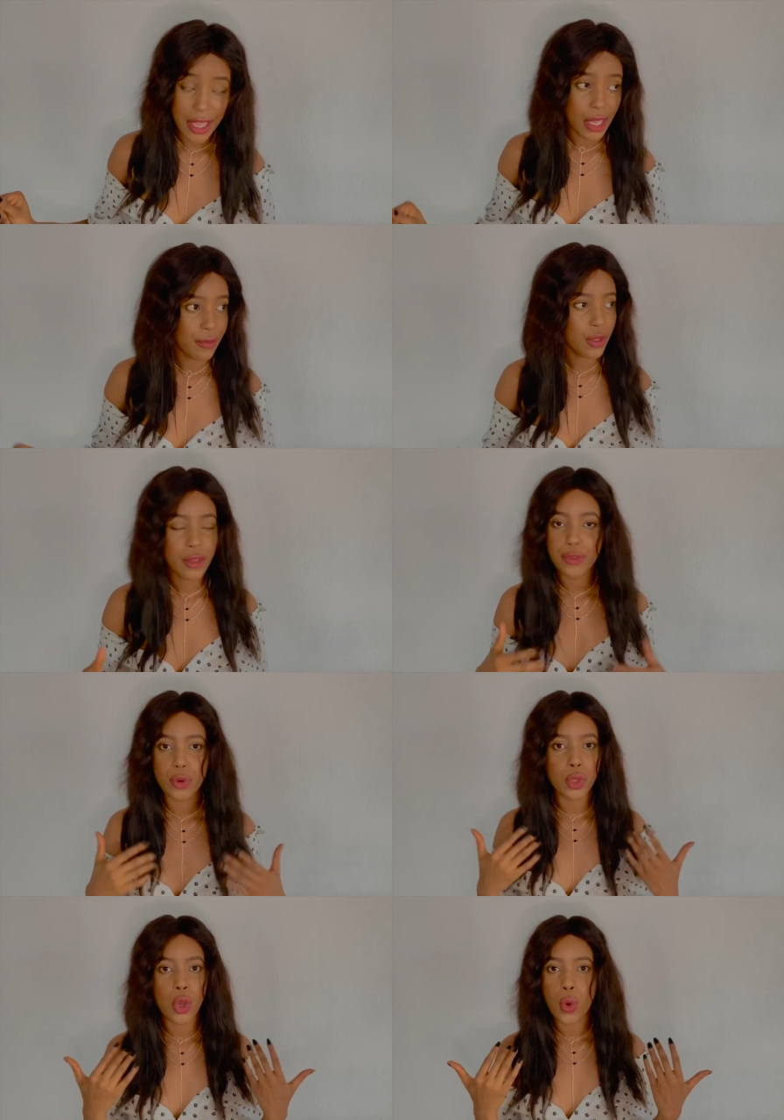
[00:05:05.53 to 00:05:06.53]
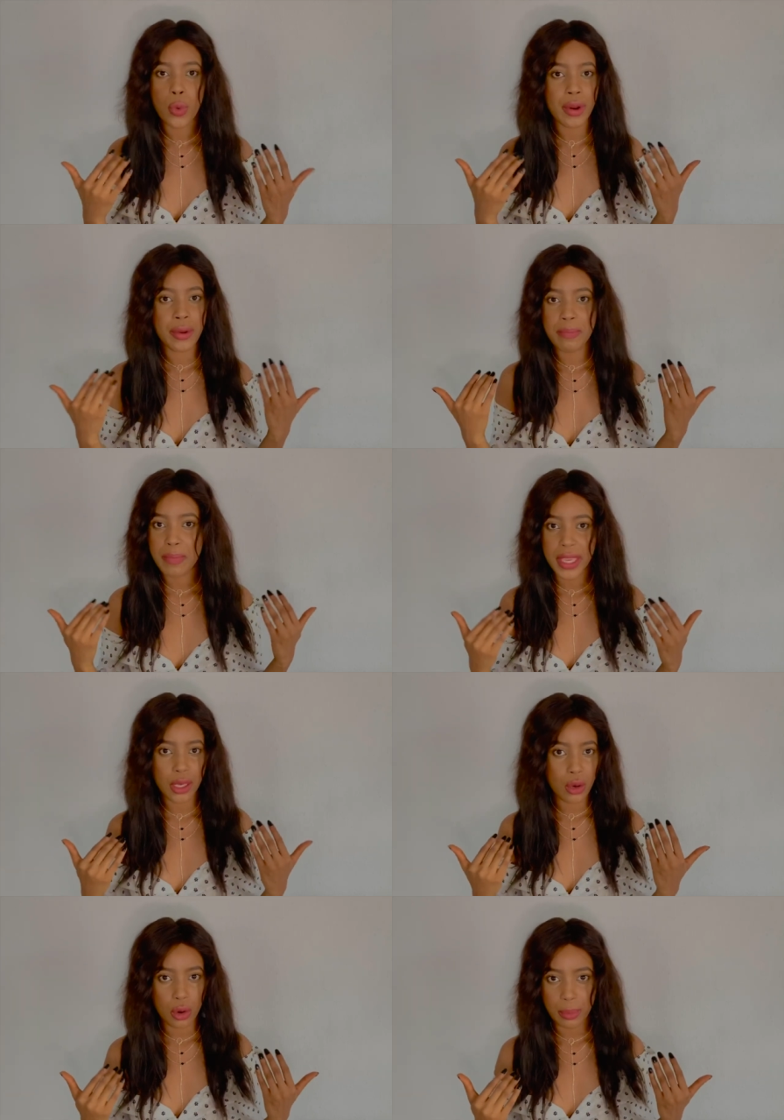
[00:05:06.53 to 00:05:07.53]
Even if you're not wearing
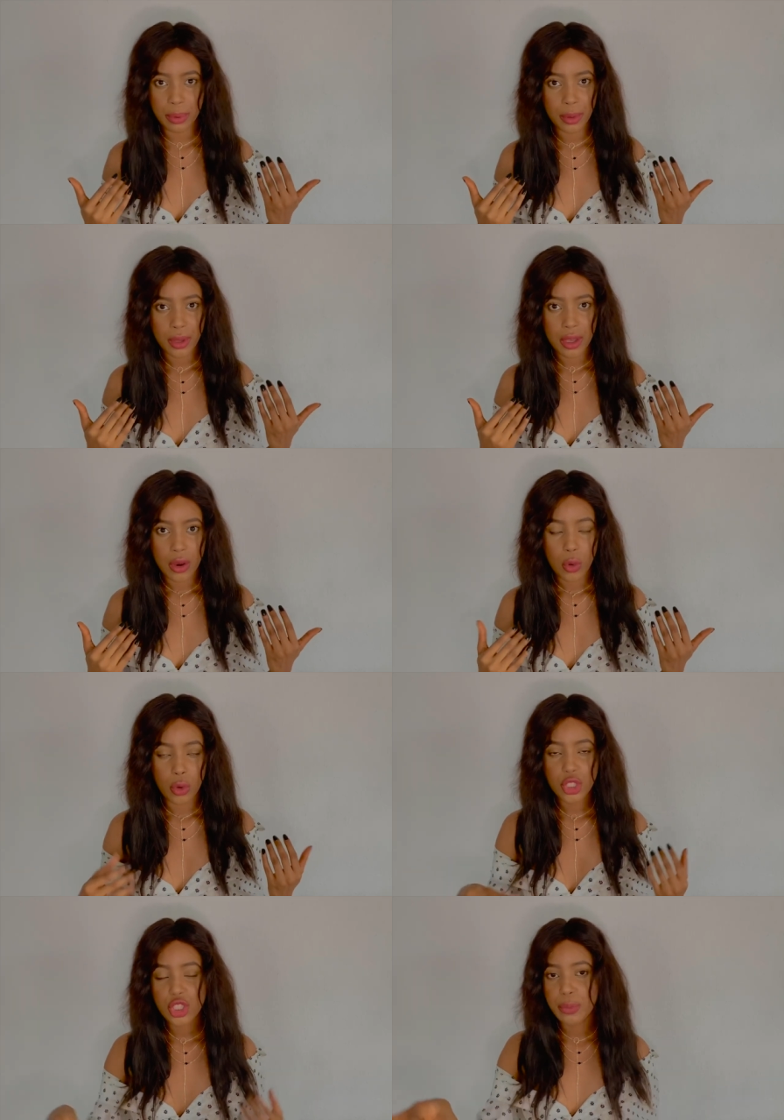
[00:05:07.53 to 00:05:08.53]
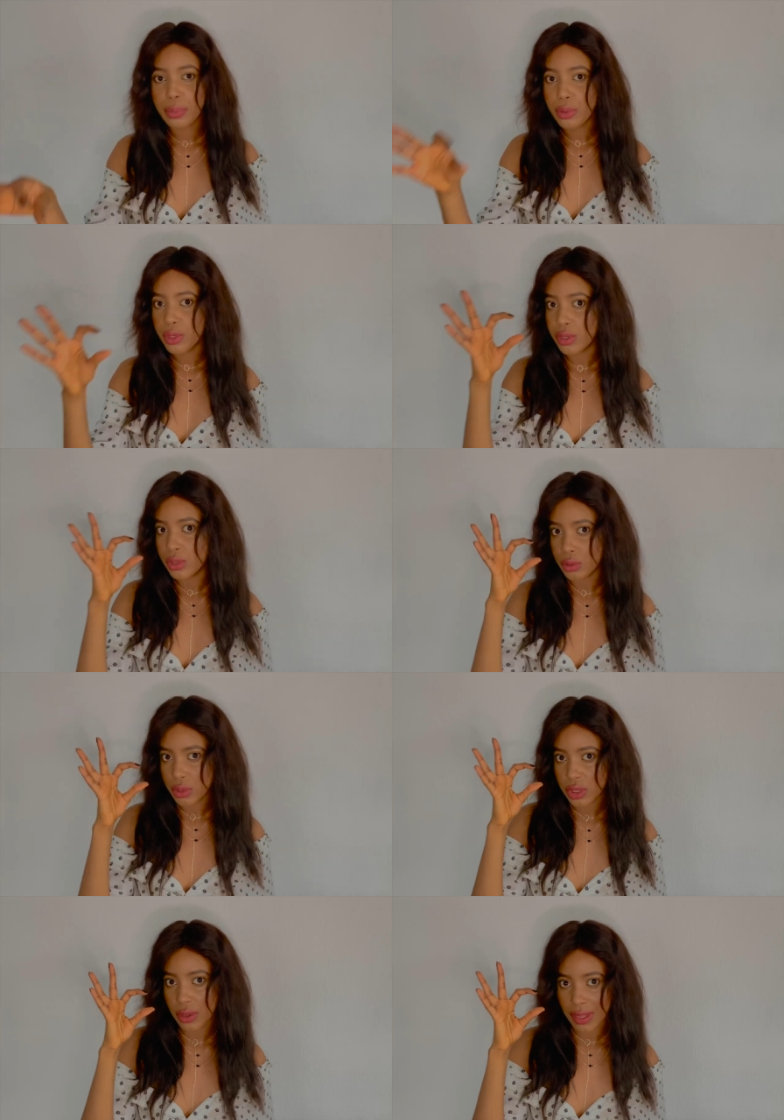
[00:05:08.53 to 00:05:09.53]
makeup, once you put on those
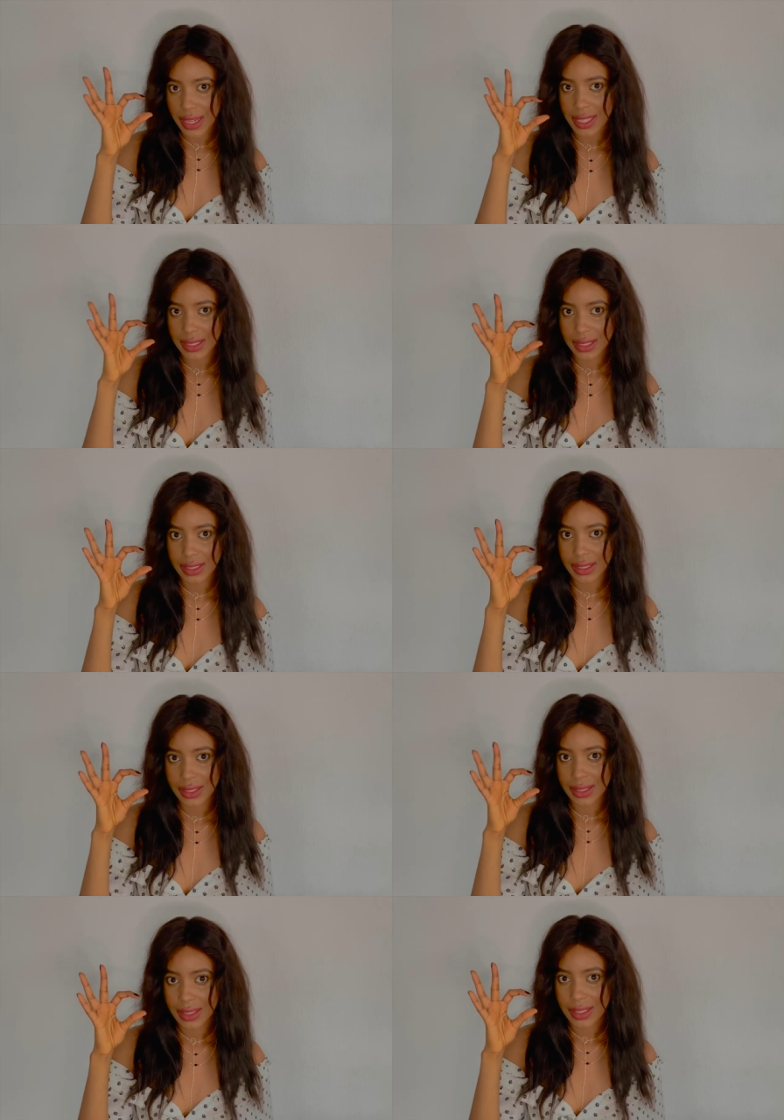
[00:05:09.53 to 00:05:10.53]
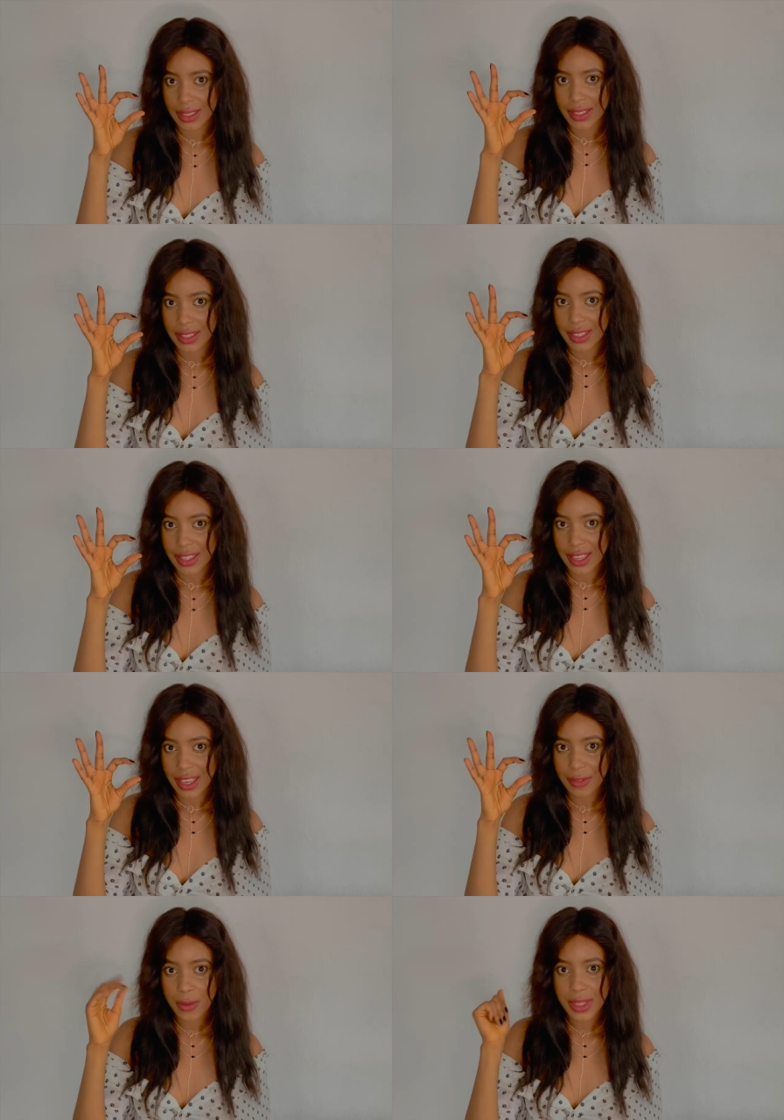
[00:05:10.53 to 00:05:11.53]
sunglasses,
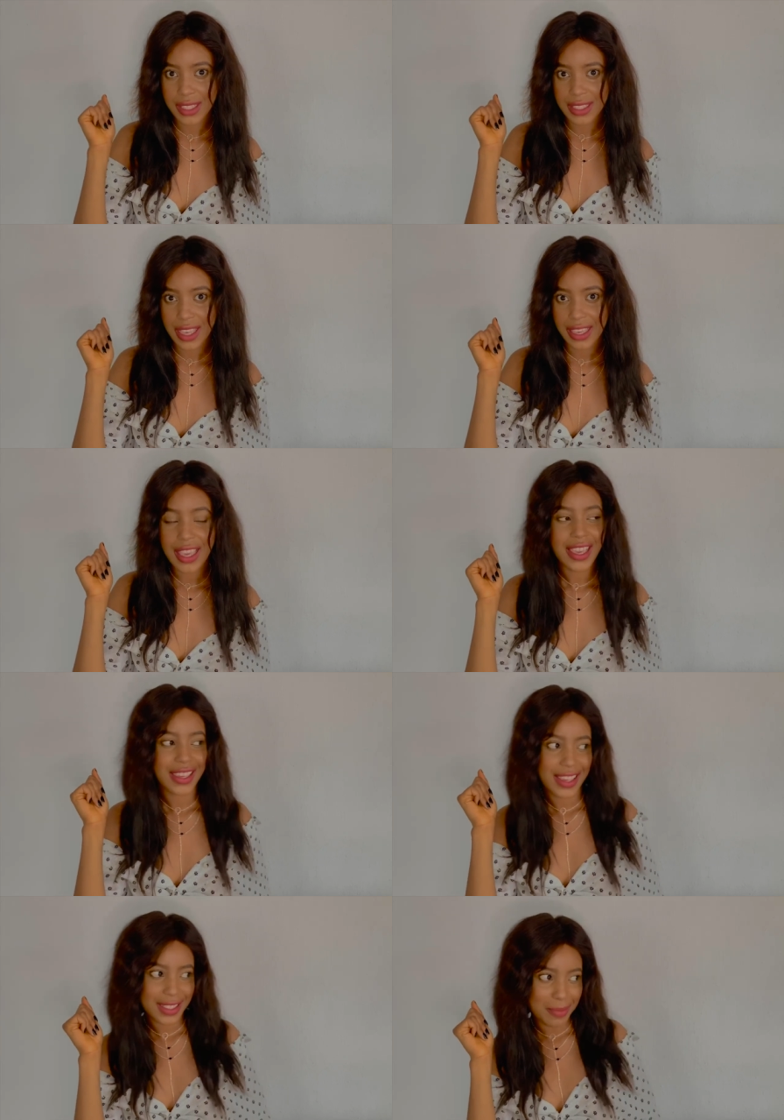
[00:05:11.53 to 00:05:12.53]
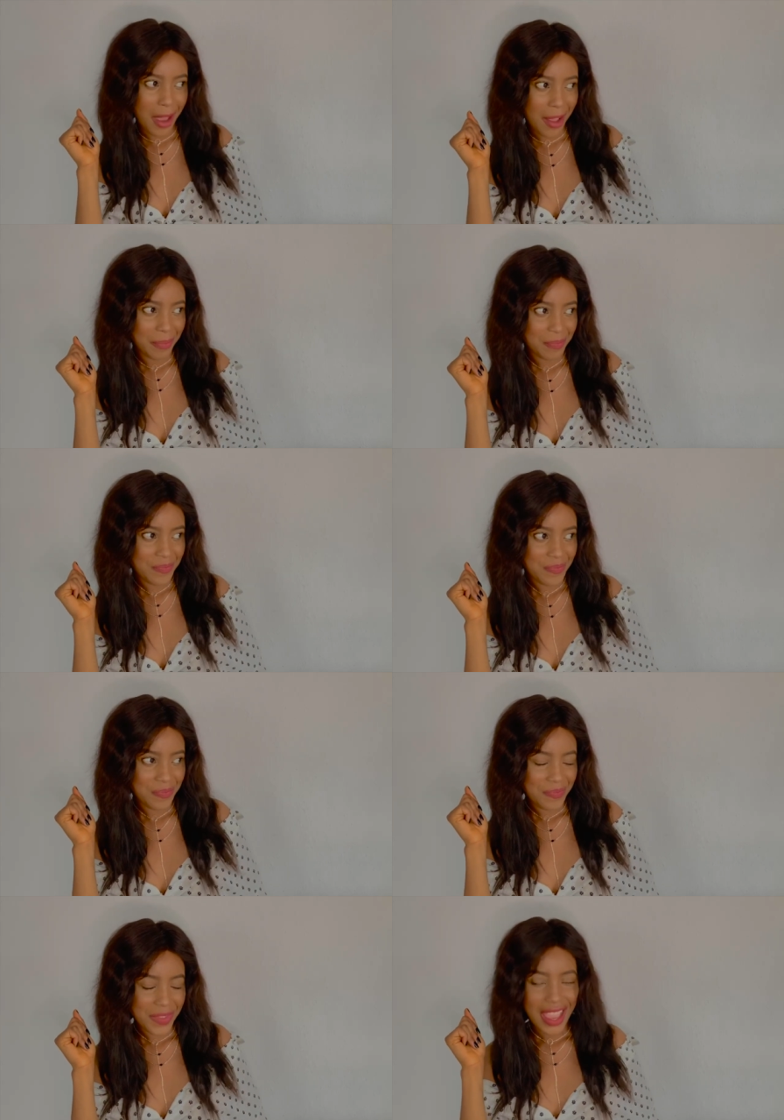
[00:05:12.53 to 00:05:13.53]
everyone is like, yes ma,
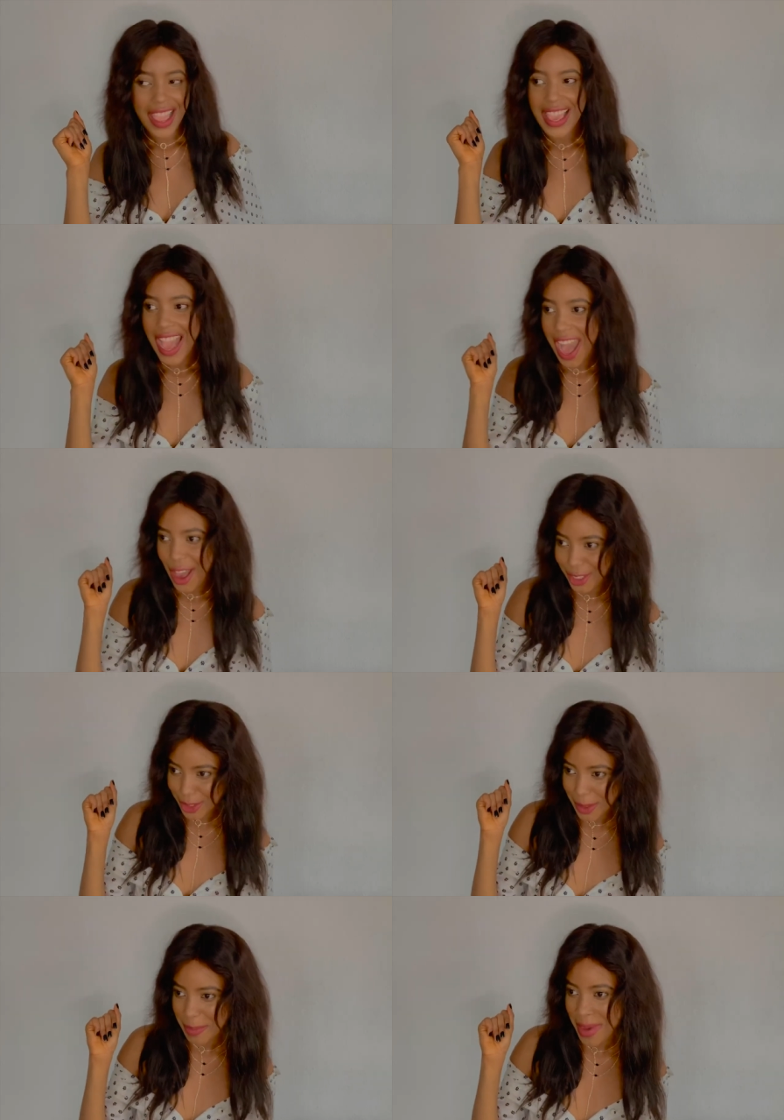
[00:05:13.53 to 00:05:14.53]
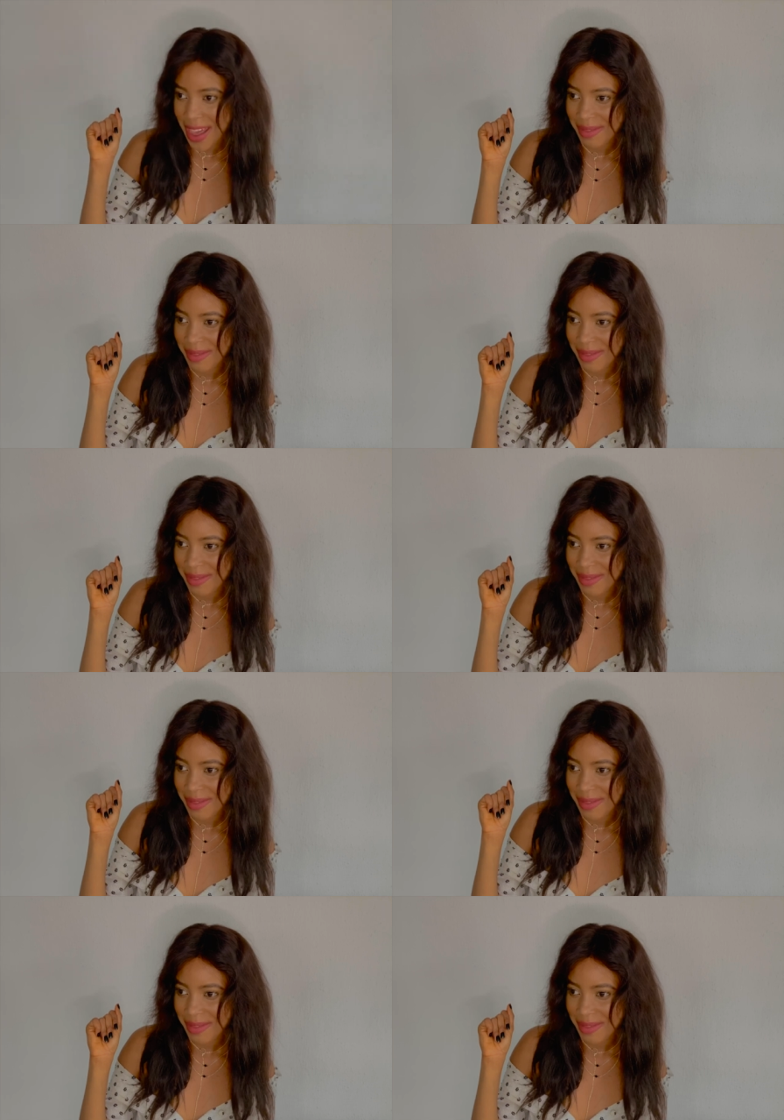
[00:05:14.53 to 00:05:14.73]
how you doing ma?